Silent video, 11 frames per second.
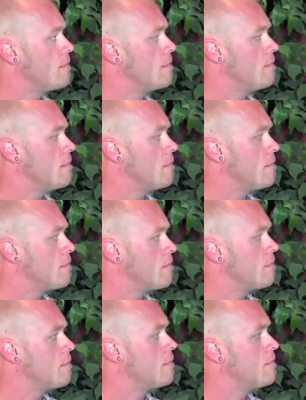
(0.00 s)

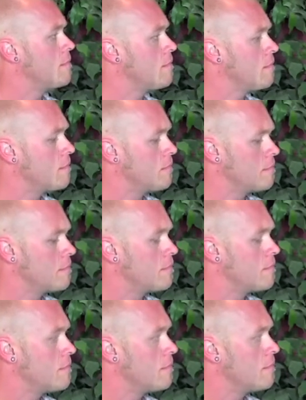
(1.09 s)

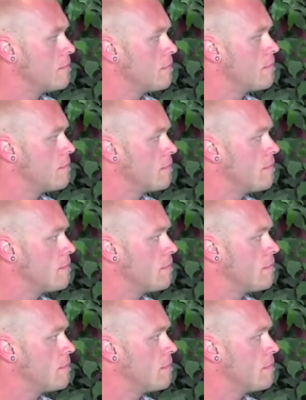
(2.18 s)

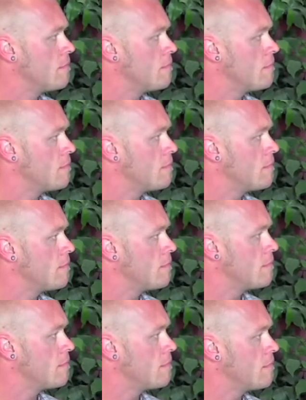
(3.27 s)

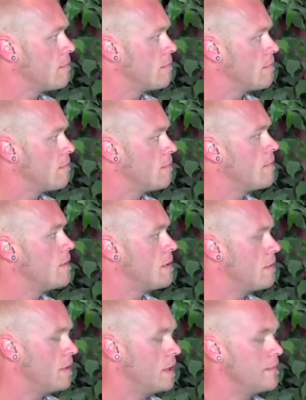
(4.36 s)

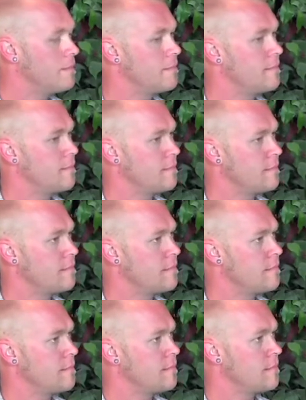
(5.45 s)

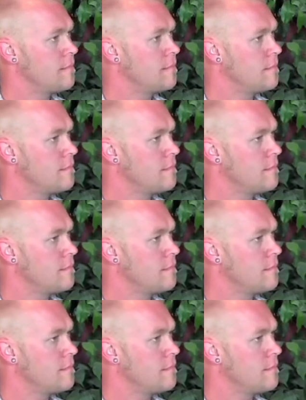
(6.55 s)
This person isn't speaking.